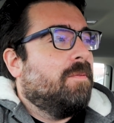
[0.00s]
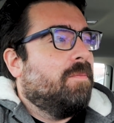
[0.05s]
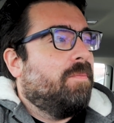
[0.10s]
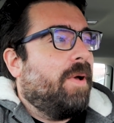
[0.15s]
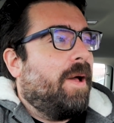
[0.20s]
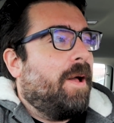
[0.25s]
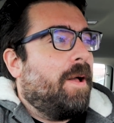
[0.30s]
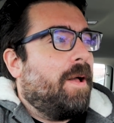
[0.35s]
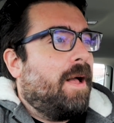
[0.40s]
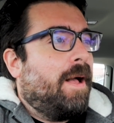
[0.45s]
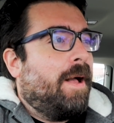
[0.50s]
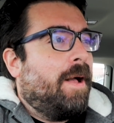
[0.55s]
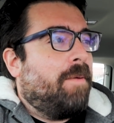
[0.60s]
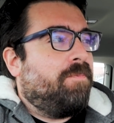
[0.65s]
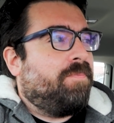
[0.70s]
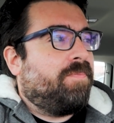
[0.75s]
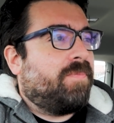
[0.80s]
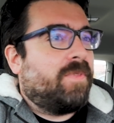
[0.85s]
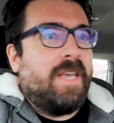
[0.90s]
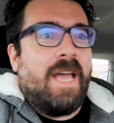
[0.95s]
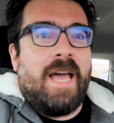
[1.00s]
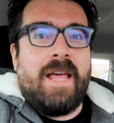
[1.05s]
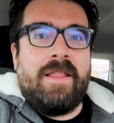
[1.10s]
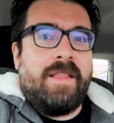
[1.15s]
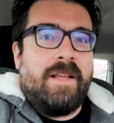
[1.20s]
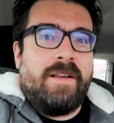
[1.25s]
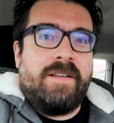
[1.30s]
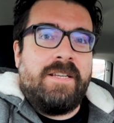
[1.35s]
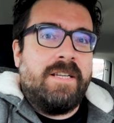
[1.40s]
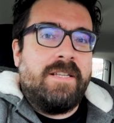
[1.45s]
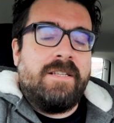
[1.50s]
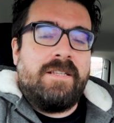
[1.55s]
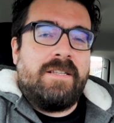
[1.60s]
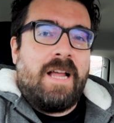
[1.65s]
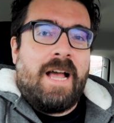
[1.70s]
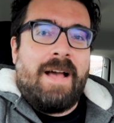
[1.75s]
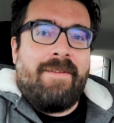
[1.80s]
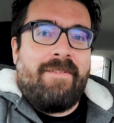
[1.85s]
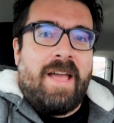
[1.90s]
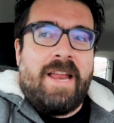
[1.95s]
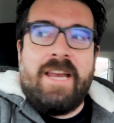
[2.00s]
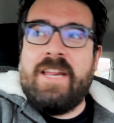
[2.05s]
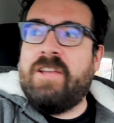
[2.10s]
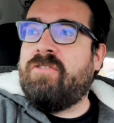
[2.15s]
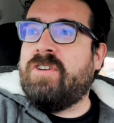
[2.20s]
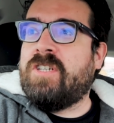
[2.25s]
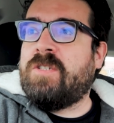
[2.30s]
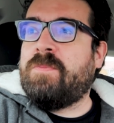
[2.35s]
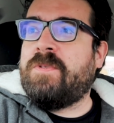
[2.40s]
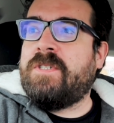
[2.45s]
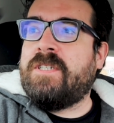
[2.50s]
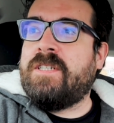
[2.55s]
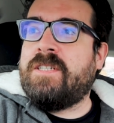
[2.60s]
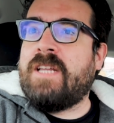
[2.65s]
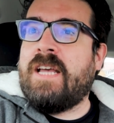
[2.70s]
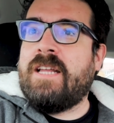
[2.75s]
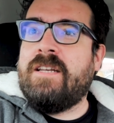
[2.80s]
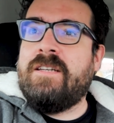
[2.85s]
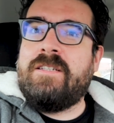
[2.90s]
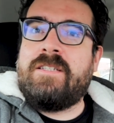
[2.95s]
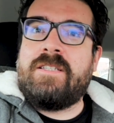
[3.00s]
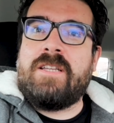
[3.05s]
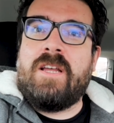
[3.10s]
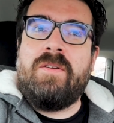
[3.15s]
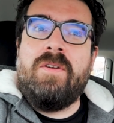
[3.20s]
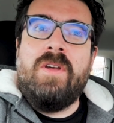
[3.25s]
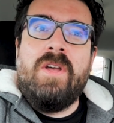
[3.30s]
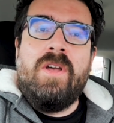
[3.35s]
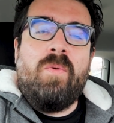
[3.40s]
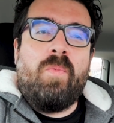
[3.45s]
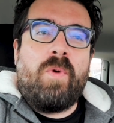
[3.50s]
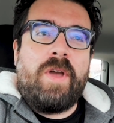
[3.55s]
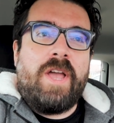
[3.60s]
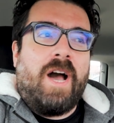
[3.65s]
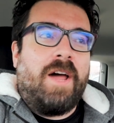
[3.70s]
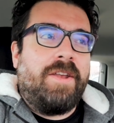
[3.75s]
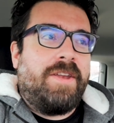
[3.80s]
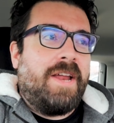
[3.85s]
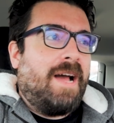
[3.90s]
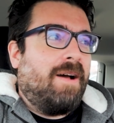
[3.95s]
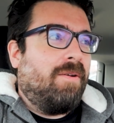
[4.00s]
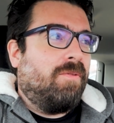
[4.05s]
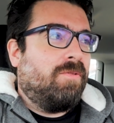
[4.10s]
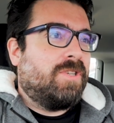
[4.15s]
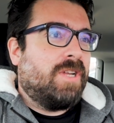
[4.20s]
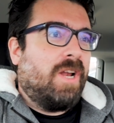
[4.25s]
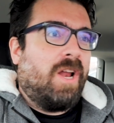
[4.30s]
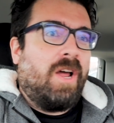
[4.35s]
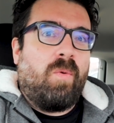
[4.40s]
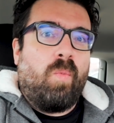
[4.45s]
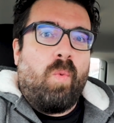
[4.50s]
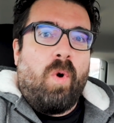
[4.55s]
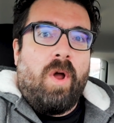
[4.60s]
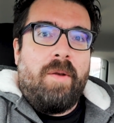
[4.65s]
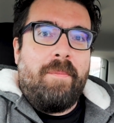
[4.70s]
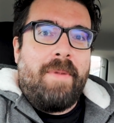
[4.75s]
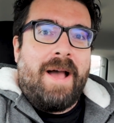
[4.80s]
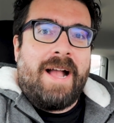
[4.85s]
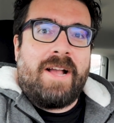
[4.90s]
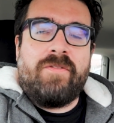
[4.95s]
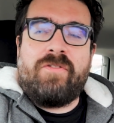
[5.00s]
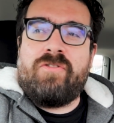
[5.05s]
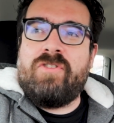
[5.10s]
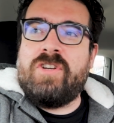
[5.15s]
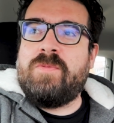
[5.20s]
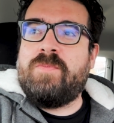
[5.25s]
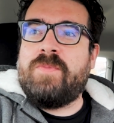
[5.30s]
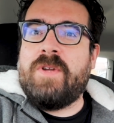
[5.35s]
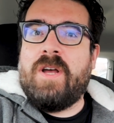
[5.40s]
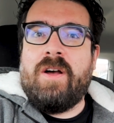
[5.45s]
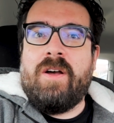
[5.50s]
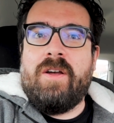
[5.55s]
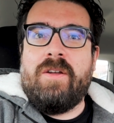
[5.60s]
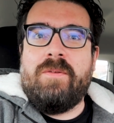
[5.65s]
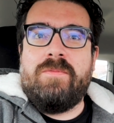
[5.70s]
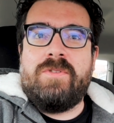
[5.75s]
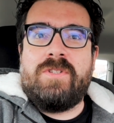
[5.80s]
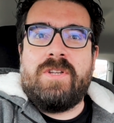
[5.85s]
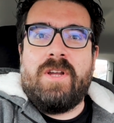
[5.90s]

But um, yeah, they didn't have any crisps to send, so we are down to like one bag of crisps at home.